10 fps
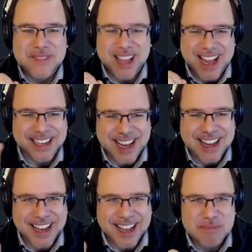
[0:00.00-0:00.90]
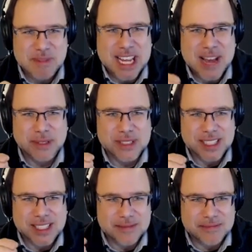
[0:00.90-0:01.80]
and being able
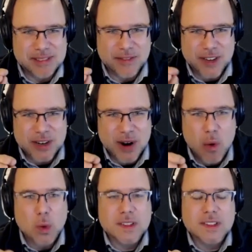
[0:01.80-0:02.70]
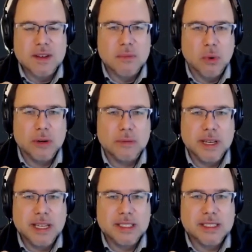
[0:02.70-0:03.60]
to figure out what's the important
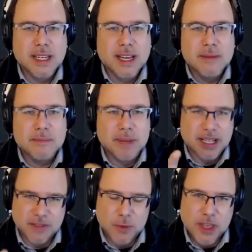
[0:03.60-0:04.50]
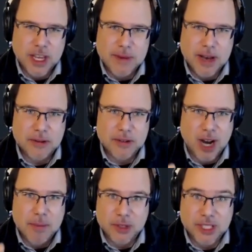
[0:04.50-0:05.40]
piece. Because if we think about
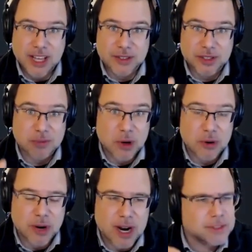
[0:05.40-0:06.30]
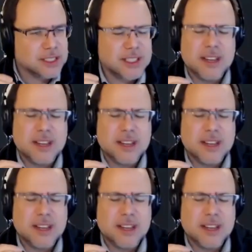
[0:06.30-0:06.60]
hyperscalers and programs, they have